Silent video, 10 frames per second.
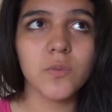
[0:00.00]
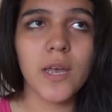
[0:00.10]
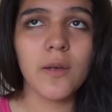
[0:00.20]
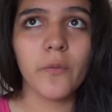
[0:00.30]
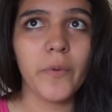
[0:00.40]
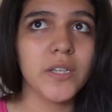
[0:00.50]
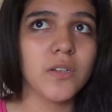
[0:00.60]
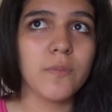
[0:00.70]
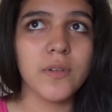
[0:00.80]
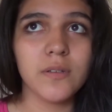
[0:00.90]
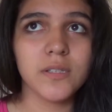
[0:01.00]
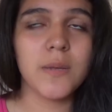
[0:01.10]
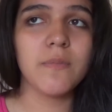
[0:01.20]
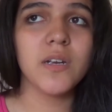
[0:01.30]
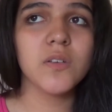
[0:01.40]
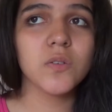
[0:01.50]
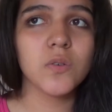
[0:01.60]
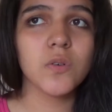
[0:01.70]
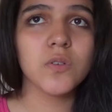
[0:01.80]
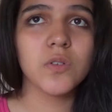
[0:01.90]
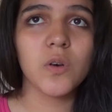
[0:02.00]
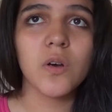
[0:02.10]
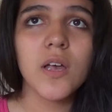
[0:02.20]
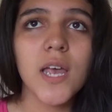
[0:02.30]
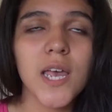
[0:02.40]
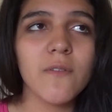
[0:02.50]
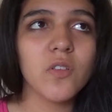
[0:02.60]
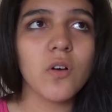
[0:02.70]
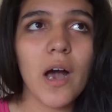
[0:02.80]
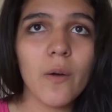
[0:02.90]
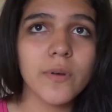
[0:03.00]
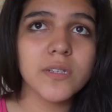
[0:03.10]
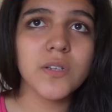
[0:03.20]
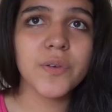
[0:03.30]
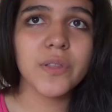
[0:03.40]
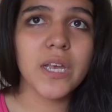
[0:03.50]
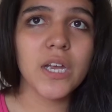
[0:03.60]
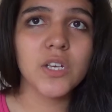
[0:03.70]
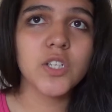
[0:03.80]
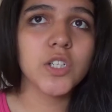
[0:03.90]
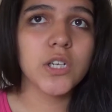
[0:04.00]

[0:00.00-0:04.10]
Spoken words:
We went to the same middle school, so even though I was new there,